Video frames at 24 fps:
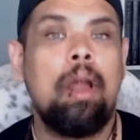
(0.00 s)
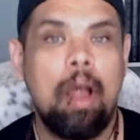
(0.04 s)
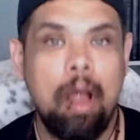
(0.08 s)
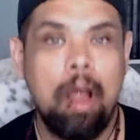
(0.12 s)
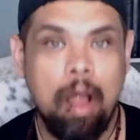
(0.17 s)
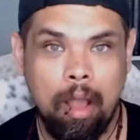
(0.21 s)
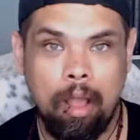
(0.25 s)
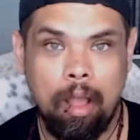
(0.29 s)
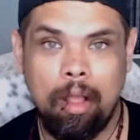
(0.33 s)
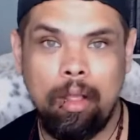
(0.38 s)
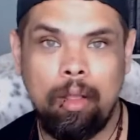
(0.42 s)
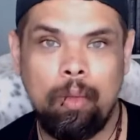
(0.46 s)

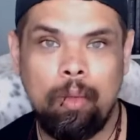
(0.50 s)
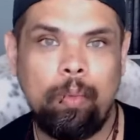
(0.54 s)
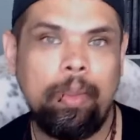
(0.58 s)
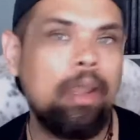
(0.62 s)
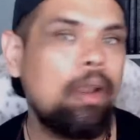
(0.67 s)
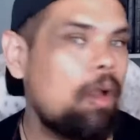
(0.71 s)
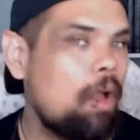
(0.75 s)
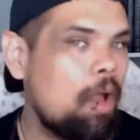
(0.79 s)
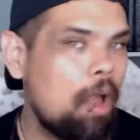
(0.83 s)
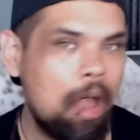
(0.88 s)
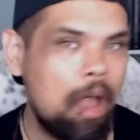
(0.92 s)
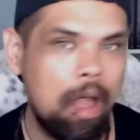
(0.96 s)

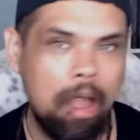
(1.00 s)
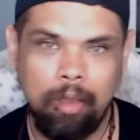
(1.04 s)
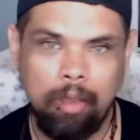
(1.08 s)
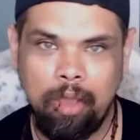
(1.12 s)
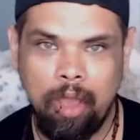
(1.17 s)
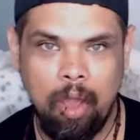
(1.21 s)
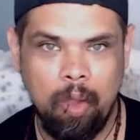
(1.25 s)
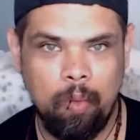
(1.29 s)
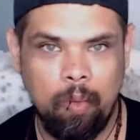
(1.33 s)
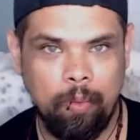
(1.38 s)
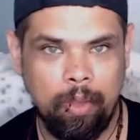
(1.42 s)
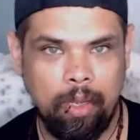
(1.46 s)
all
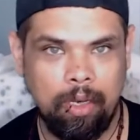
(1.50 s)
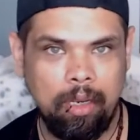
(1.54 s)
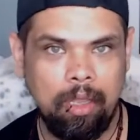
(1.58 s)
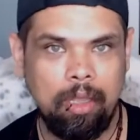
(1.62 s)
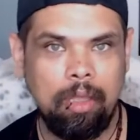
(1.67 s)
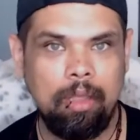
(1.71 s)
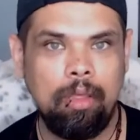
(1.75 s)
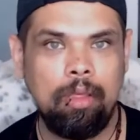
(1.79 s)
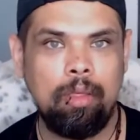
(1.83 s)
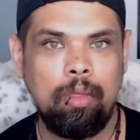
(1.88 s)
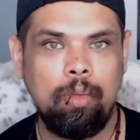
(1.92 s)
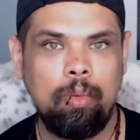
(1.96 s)

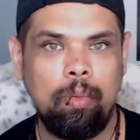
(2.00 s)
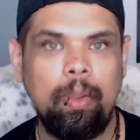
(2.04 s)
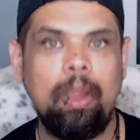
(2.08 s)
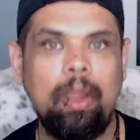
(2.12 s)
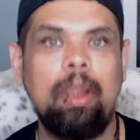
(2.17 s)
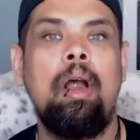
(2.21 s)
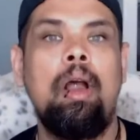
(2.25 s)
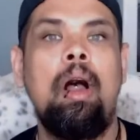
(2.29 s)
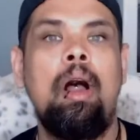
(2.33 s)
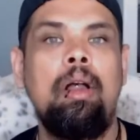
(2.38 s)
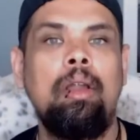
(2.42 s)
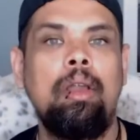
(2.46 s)
going
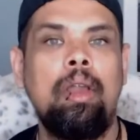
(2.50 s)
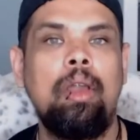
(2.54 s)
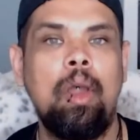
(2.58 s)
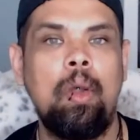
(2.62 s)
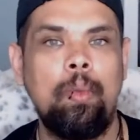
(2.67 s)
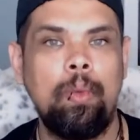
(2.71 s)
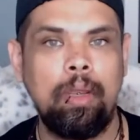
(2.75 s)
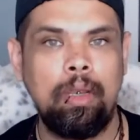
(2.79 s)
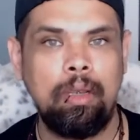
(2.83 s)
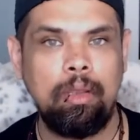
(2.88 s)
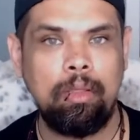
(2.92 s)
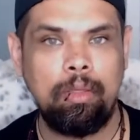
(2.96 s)

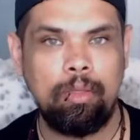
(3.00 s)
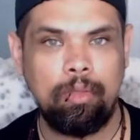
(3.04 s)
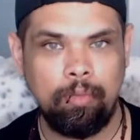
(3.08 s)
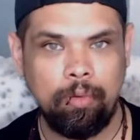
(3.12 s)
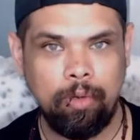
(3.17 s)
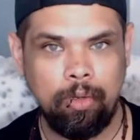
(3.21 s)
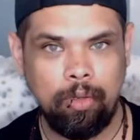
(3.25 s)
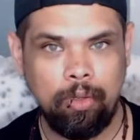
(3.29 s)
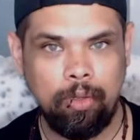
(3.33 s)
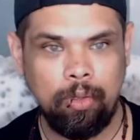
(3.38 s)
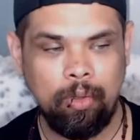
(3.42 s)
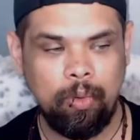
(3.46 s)

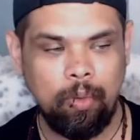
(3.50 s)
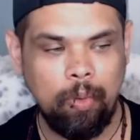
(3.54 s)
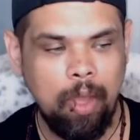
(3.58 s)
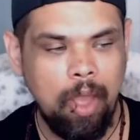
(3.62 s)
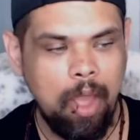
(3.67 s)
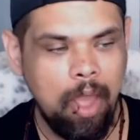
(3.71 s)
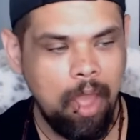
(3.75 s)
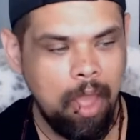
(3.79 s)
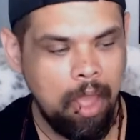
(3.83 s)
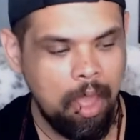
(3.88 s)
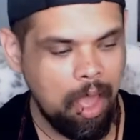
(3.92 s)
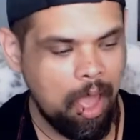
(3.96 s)
through
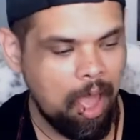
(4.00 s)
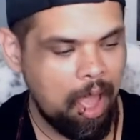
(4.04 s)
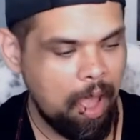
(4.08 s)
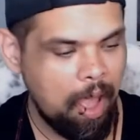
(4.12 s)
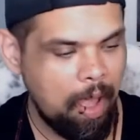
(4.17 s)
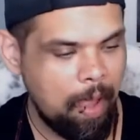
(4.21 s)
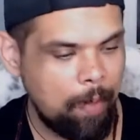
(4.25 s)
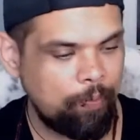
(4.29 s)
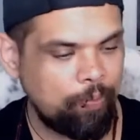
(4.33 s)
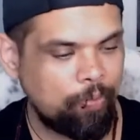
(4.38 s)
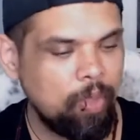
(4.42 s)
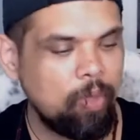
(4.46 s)

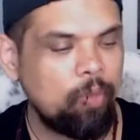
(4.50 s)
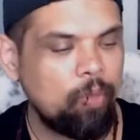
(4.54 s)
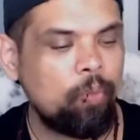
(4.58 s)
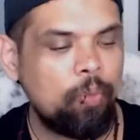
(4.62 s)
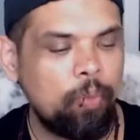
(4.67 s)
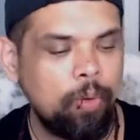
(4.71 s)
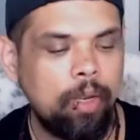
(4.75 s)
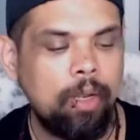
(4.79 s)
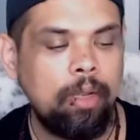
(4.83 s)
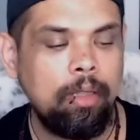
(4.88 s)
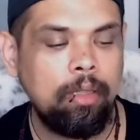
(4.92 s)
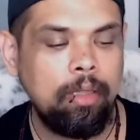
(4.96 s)

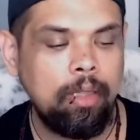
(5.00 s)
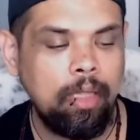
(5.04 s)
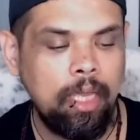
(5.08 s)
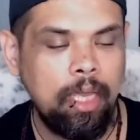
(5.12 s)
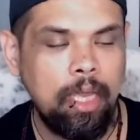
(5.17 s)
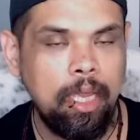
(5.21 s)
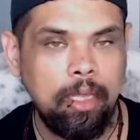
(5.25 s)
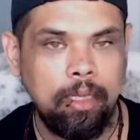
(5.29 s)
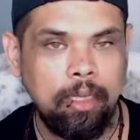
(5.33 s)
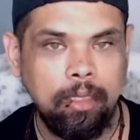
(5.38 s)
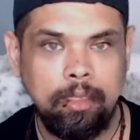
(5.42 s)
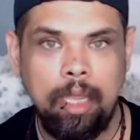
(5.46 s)

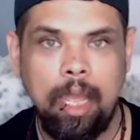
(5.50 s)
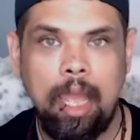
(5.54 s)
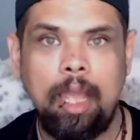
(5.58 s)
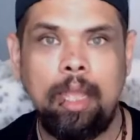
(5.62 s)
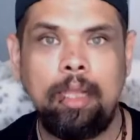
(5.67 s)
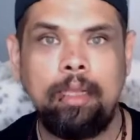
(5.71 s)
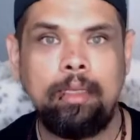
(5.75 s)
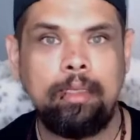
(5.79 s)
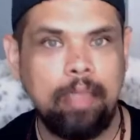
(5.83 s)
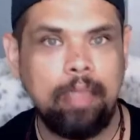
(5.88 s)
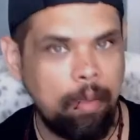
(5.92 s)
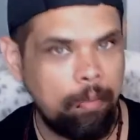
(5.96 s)
really
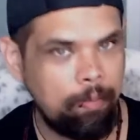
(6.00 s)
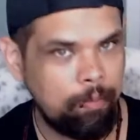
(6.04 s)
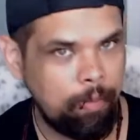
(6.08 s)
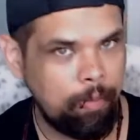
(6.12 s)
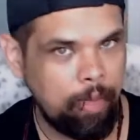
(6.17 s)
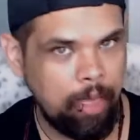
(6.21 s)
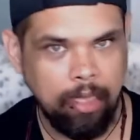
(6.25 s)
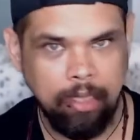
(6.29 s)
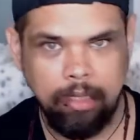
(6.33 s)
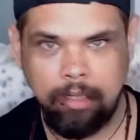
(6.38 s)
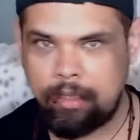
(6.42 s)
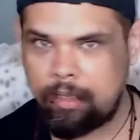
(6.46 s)
intense,
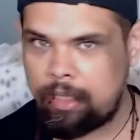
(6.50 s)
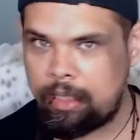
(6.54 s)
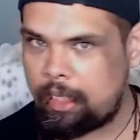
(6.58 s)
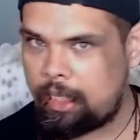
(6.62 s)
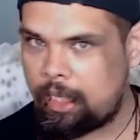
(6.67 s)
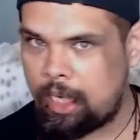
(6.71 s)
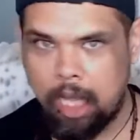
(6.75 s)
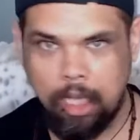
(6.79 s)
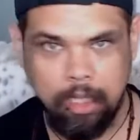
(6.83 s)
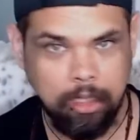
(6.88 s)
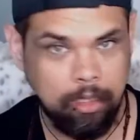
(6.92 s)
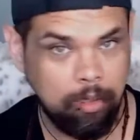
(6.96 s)
amazing,
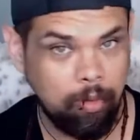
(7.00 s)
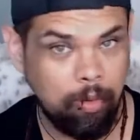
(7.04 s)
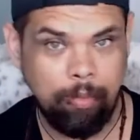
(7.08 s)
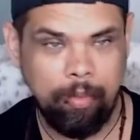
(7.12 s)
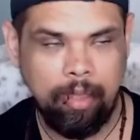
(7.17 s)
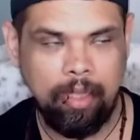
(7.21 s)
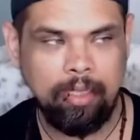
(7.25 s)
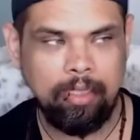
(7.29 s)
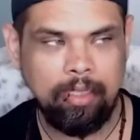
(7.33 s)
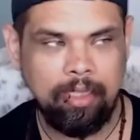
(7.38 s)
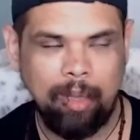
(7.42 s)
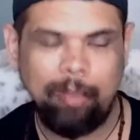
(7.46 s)
not so
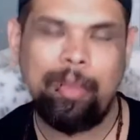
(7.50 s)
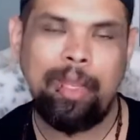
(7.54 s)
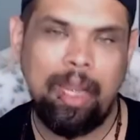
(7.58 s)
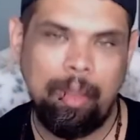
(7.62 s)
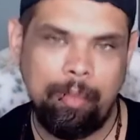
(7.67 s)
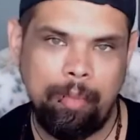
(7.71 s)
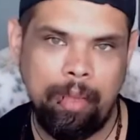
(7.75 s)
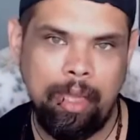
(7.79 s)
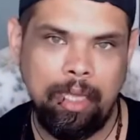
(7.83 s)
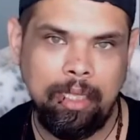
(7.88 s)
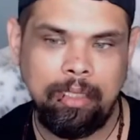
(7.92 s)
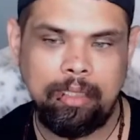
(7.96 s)
amazing, but
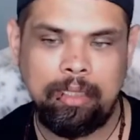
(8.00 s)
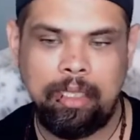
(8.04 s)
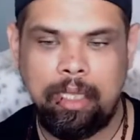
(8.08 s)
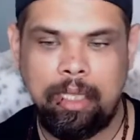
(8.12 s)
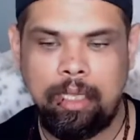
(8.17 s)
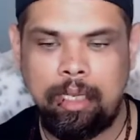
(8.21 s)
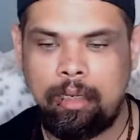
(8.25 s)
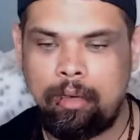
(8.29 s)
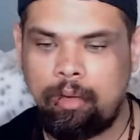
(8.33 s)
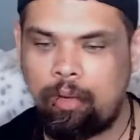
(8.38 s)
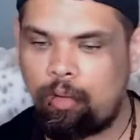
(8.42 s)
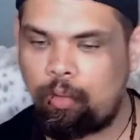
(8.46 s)

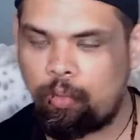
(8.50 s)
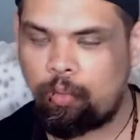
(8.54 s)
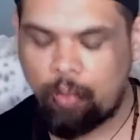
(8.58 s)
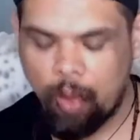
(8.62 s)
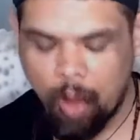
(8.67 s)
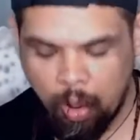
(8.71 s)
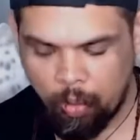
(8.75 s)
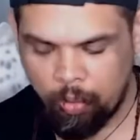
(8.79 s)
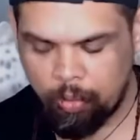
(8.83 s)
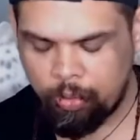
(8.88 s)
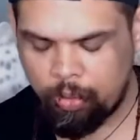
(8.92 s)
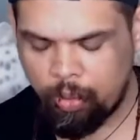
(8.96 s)
amazing
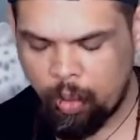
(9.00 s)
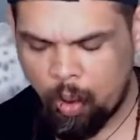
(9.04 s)
growth